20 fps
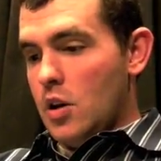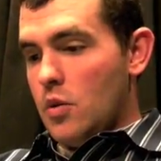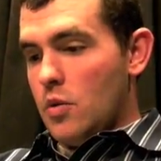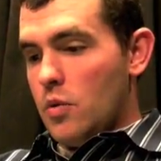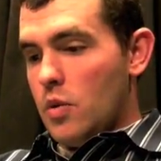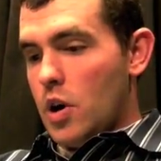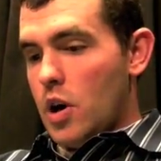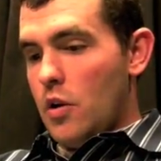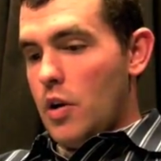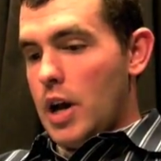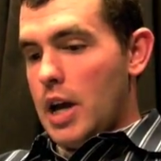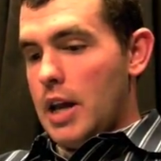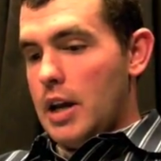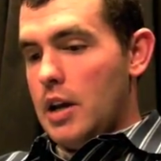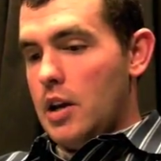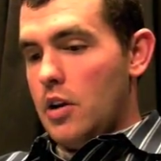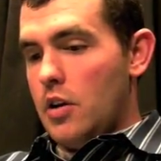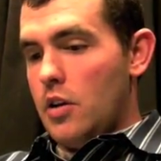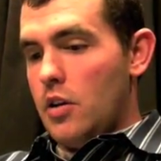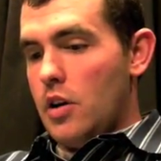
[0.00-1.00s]
We'll go ahead
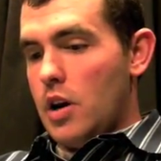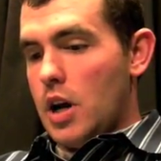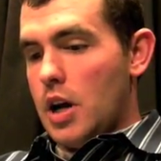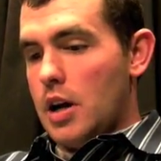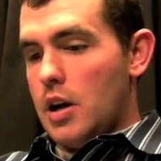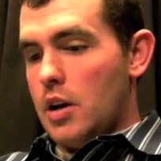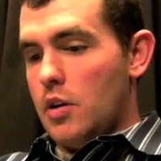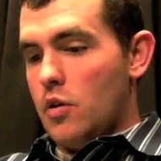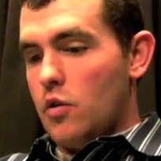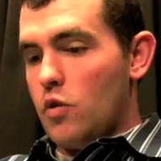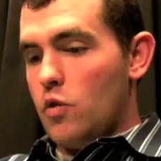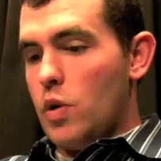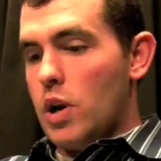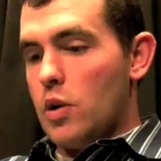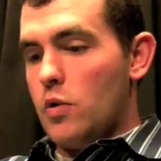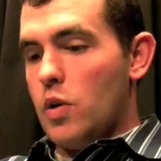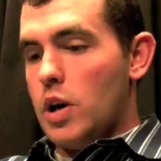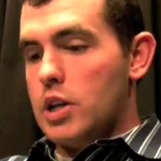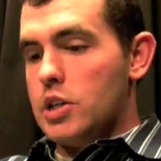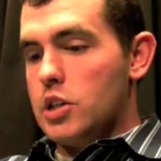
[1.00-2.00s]
here.
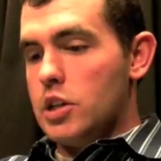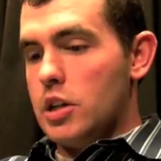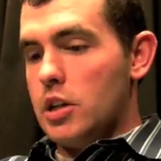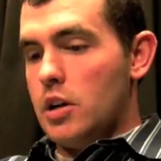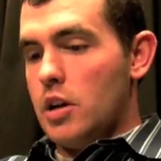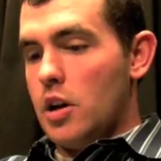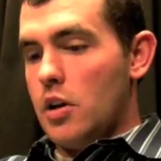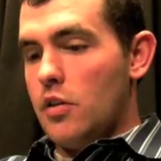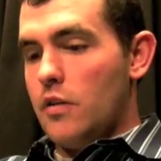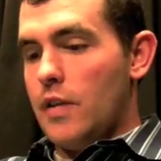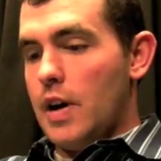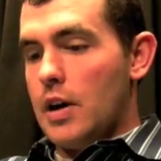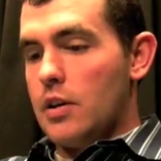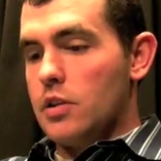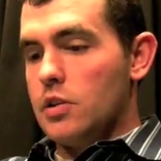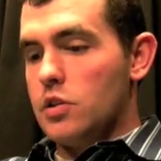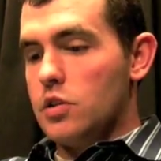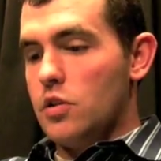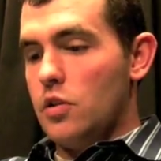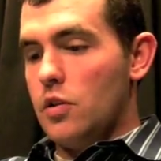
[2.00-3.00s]
Quick question. Are the
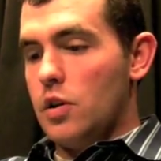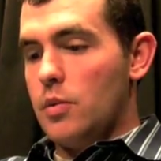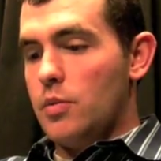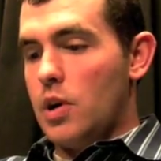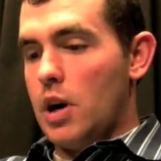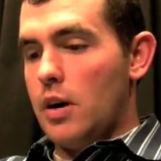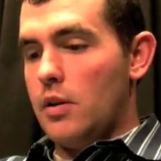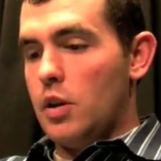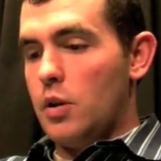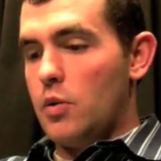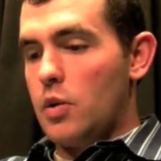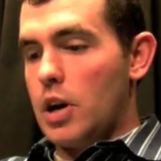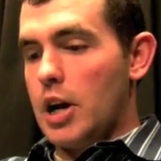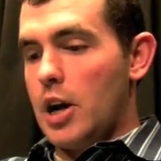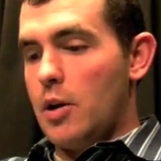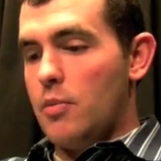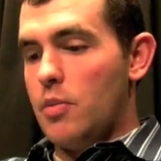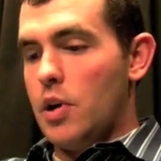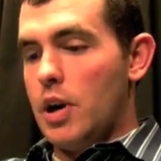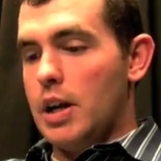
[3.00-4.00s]
Falcons going to probably work
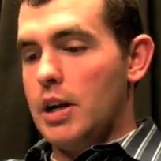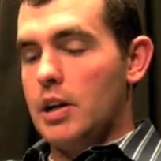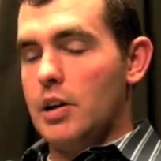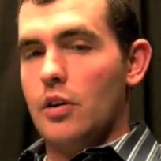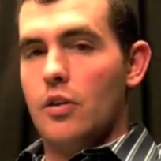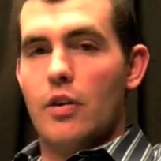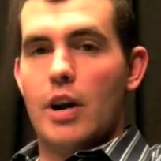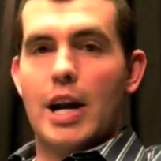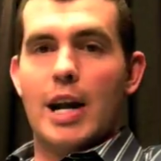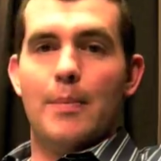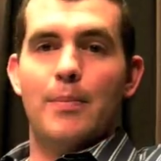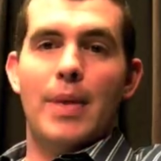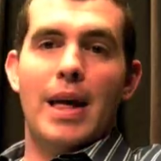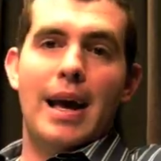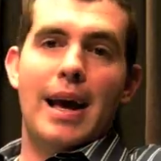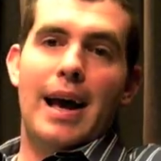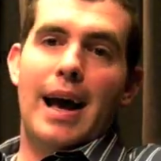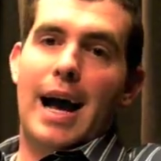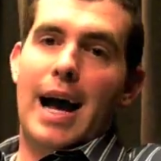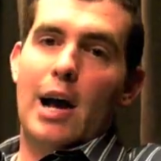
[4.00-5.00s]
out Brandon Graham?
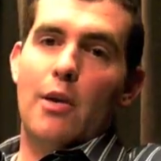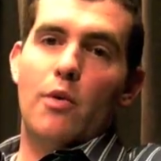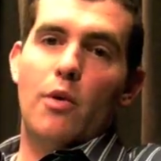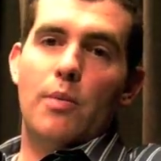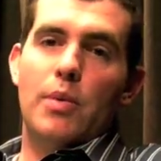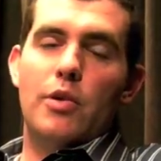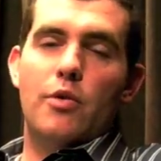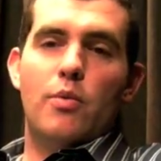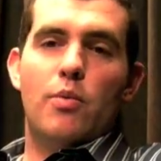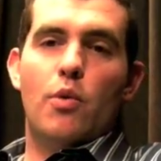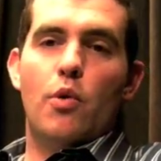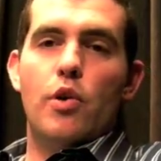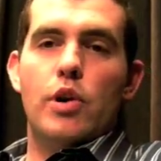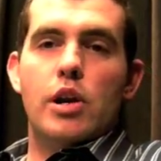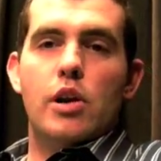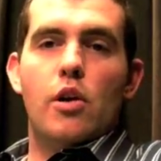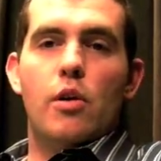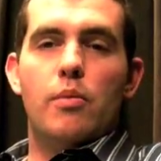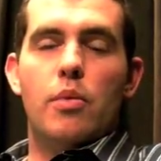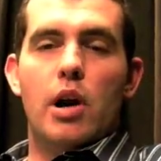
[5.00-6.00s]
I won't be
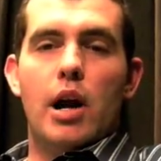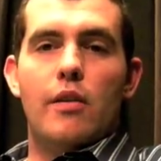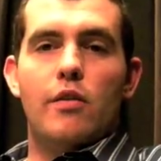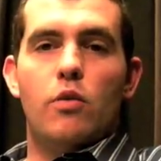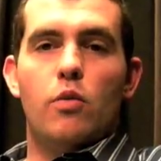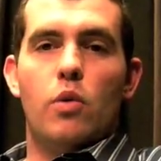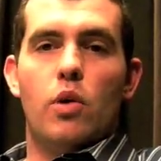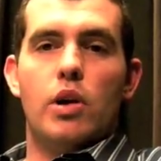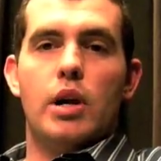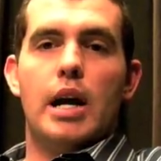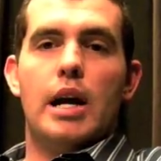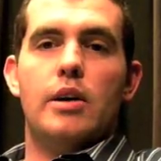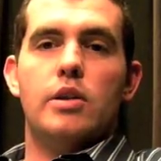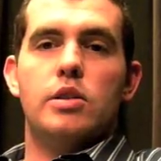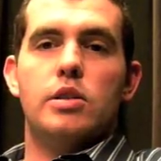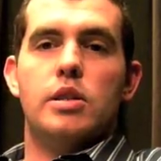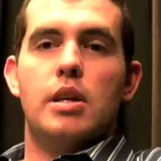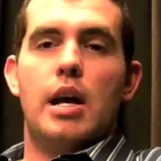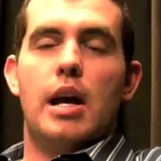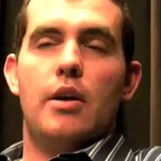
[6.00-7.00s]
reporting on private workouts.